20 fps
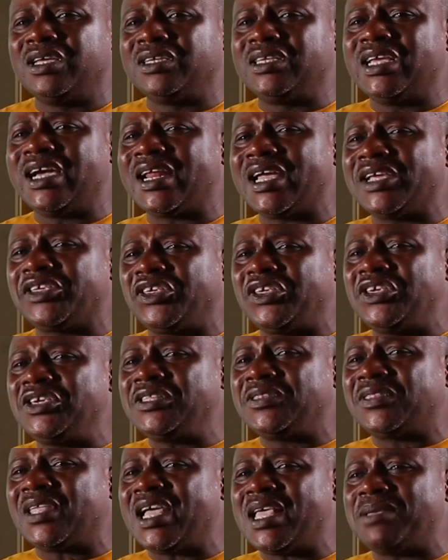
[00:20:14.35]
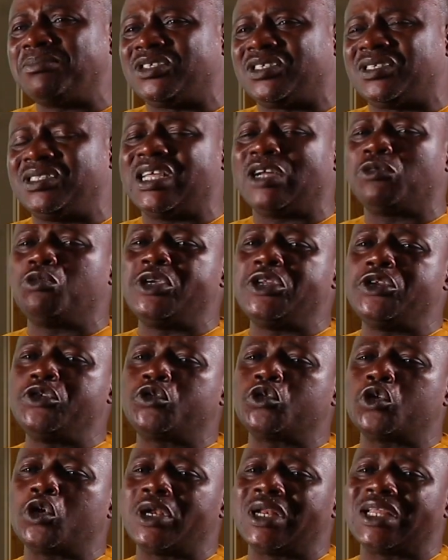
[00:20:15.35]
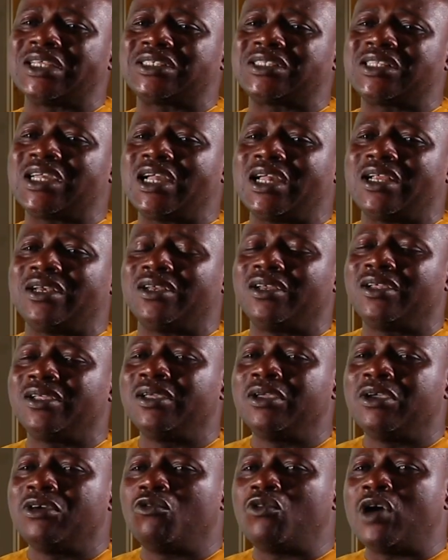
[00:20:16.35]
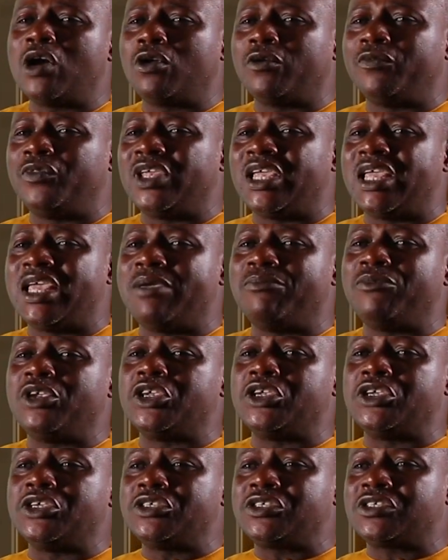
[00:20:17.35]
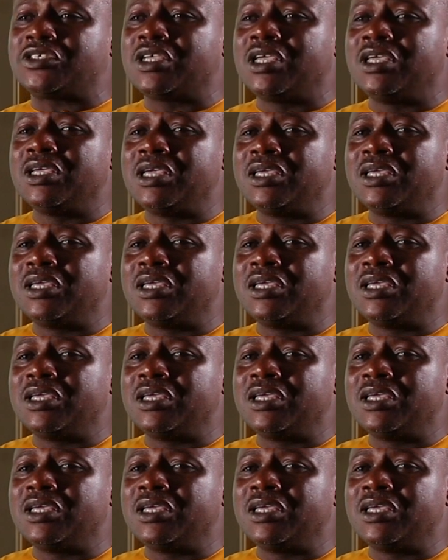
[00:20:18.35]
there are key terms that we need to understand. One of them is